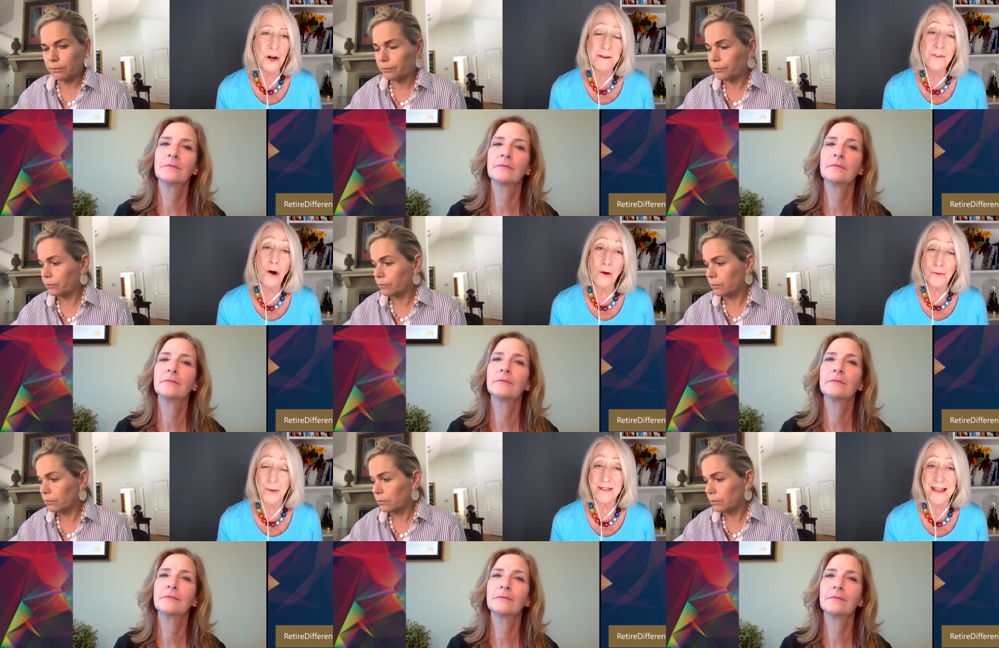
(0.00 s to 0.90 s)
Speaker 1: not
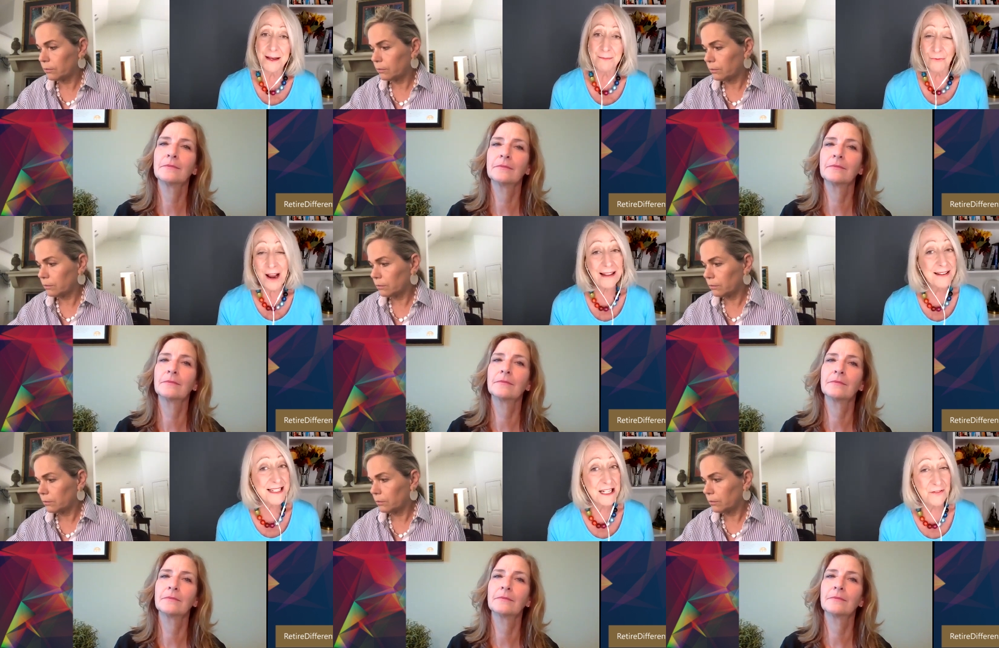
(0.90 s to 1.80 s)
evolved with the
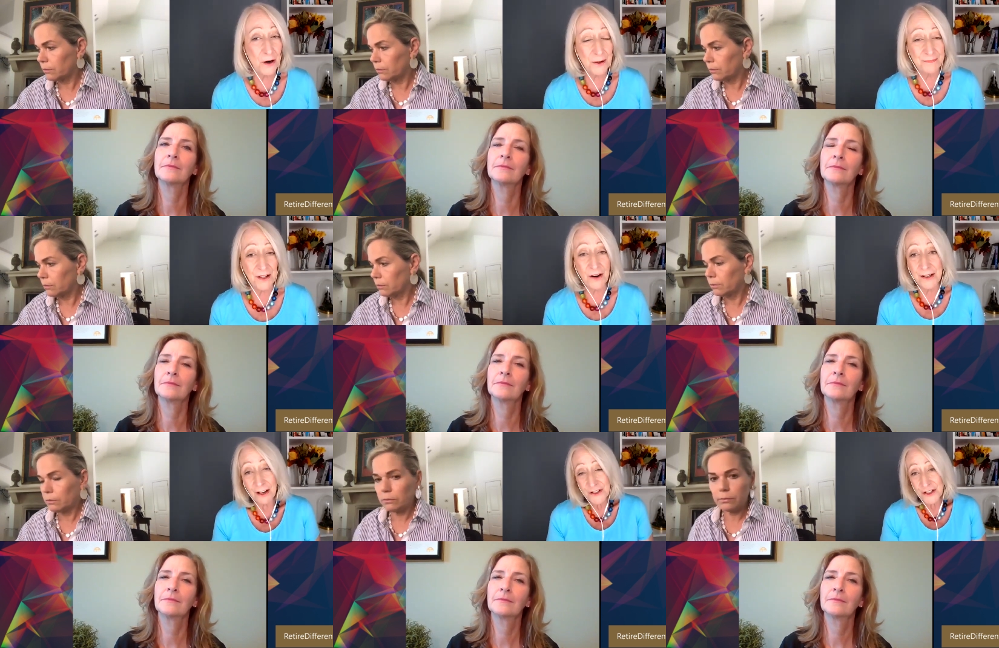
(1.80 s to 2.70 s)
reality of our
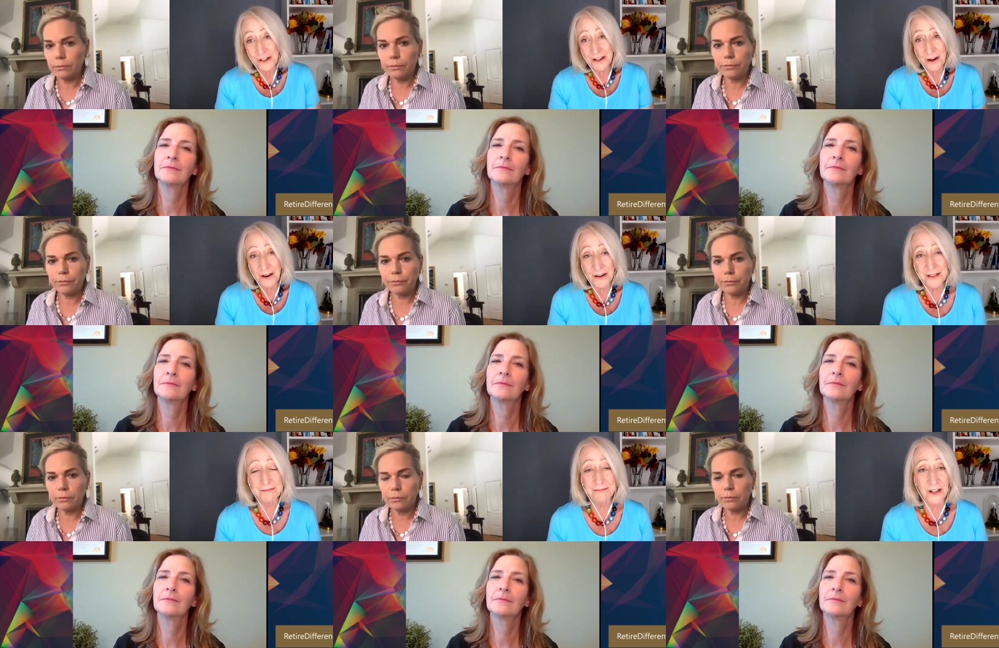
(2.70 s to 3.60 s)
our culture and our
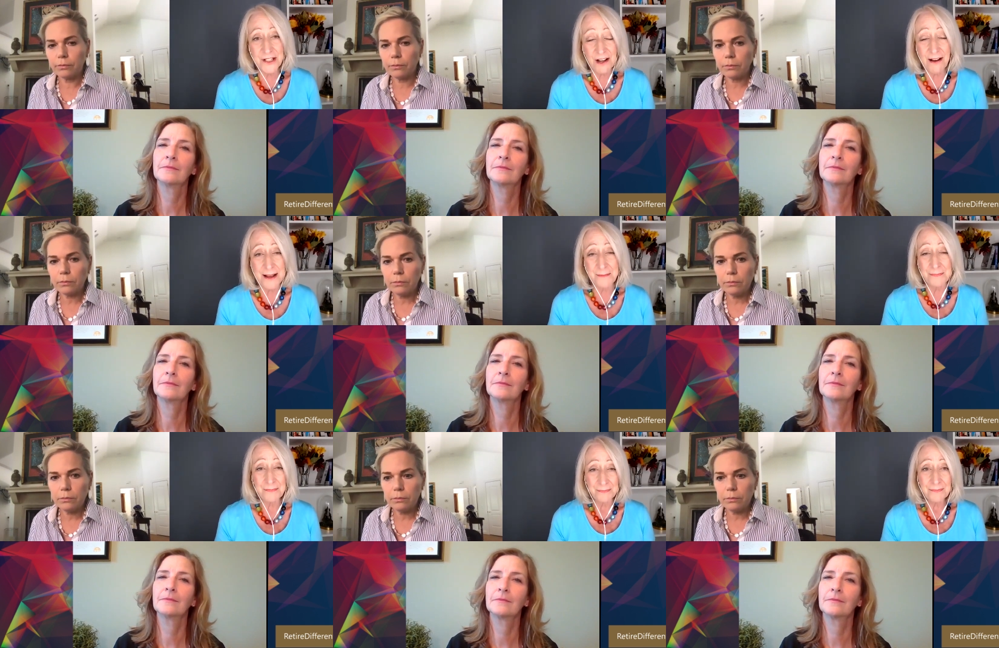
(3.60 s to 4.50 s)
our, our
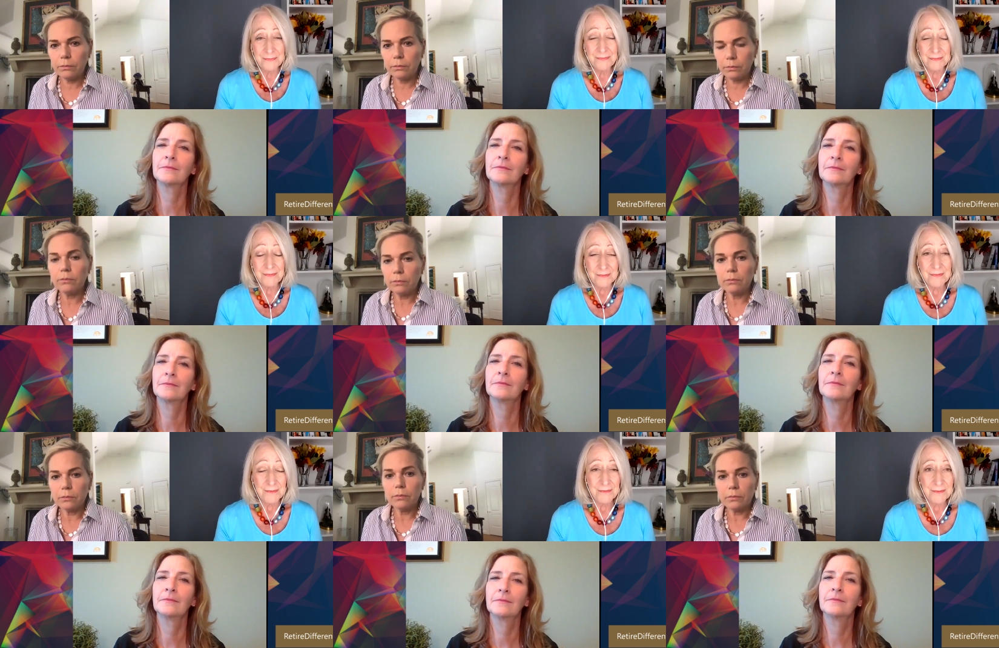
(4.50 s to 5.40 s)
time.
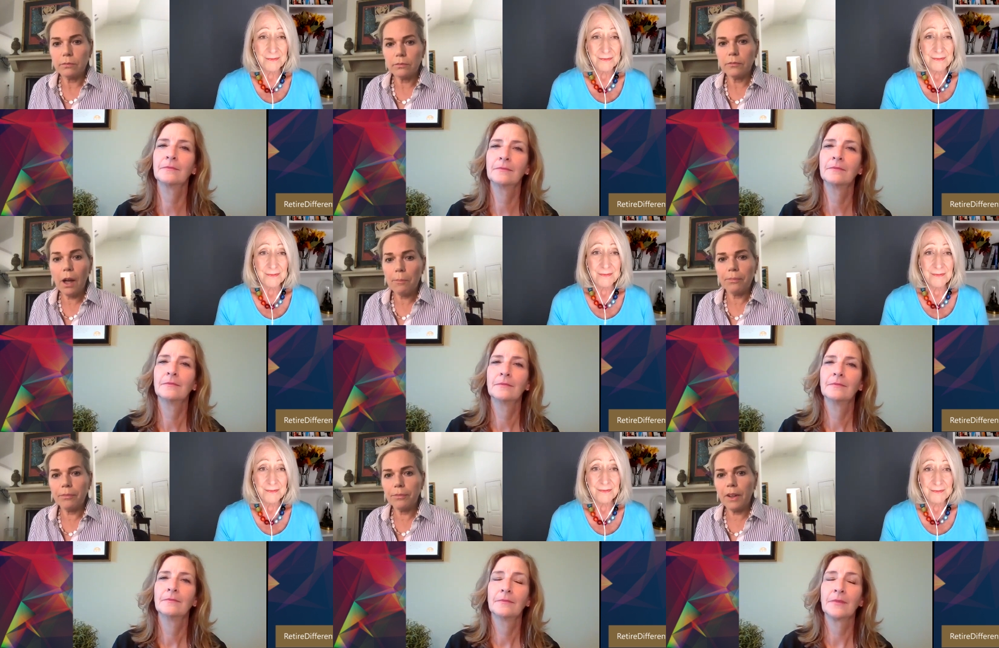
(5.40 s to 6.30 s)
Speaker 2: Yeah.
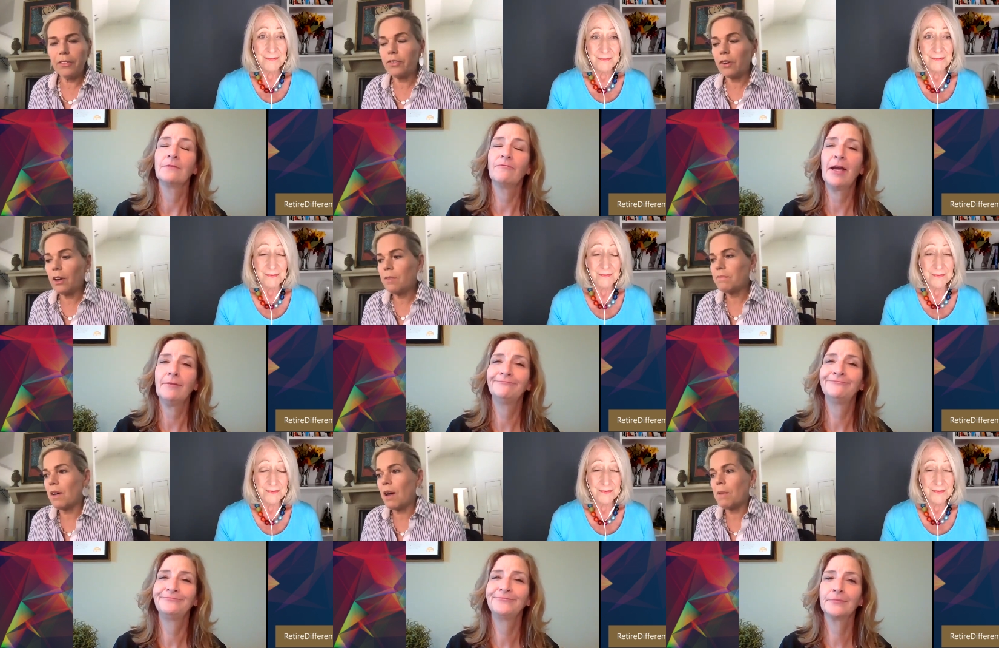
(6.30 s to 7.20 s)
It's
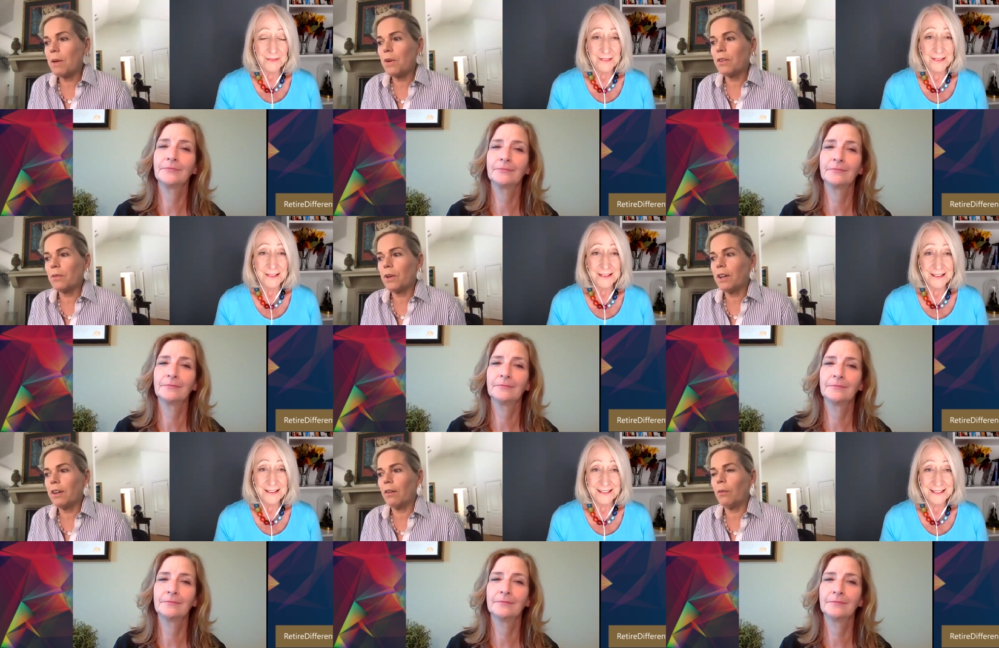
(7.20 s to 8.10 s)
um I mean we
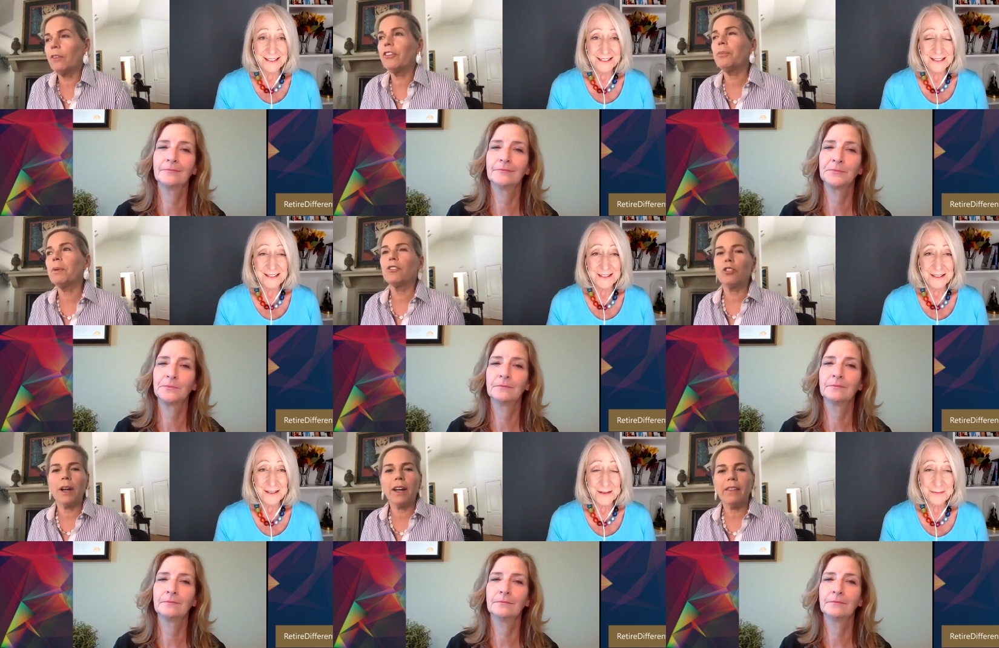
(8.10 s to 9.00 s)
we we've just been
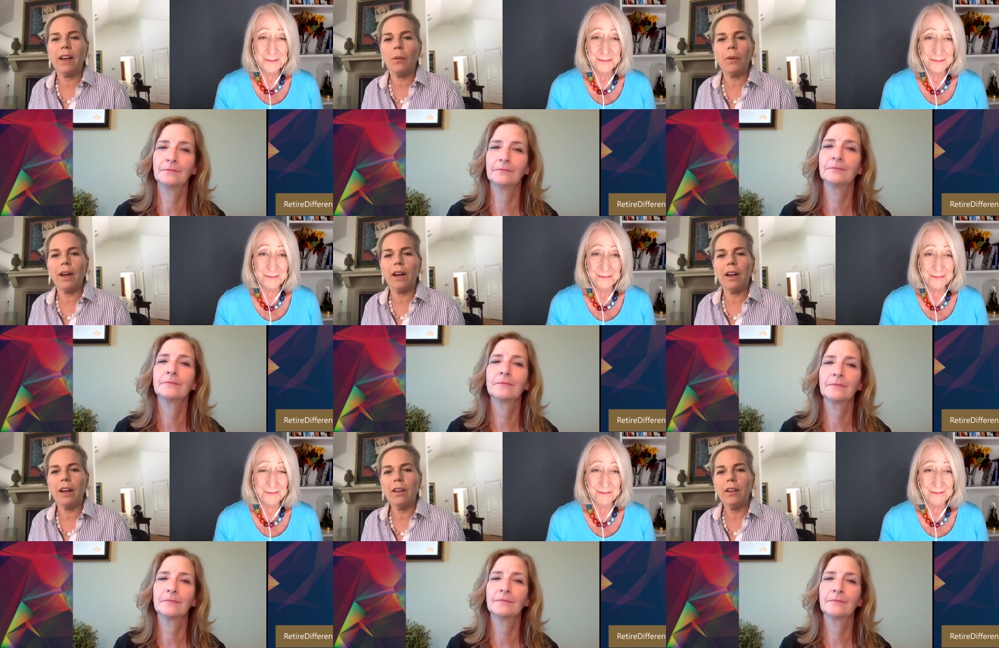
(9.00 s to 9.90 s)
trained that
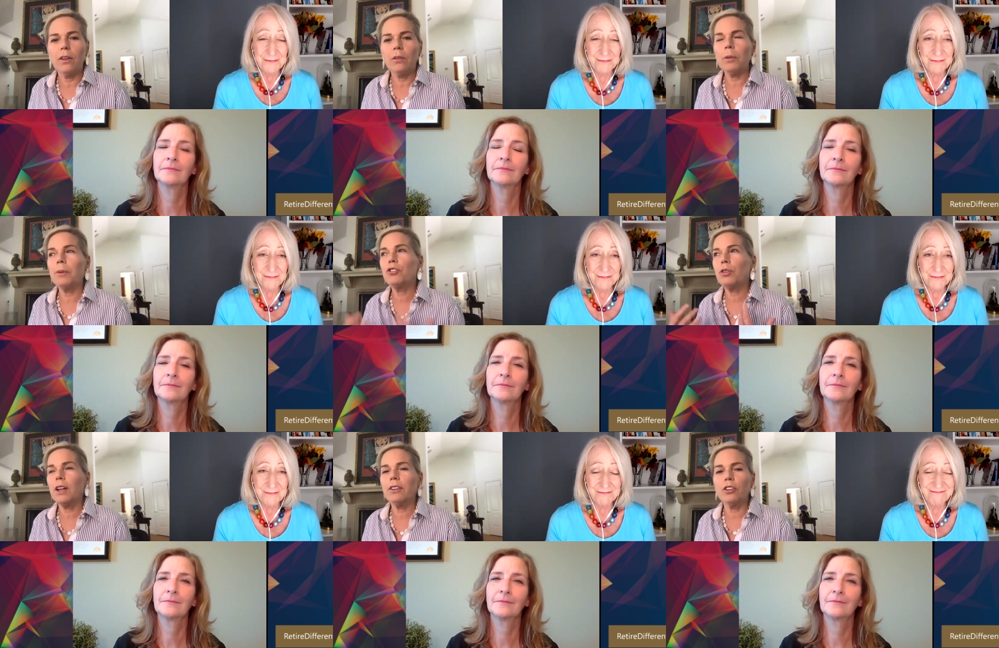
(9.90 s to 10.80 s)
way We've been
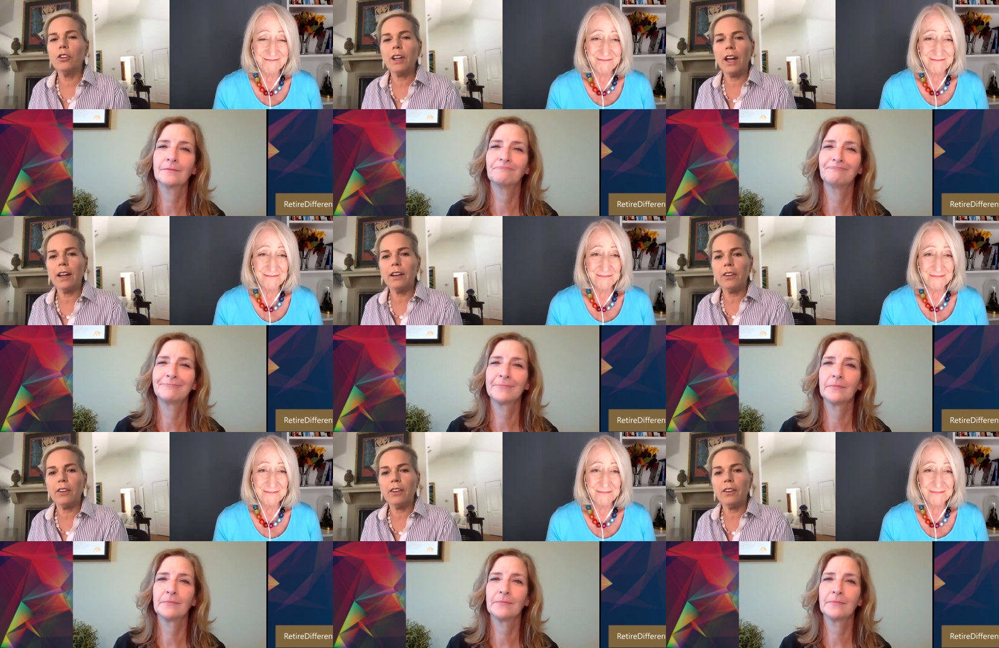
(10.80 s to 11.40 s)
trained to look ahead, look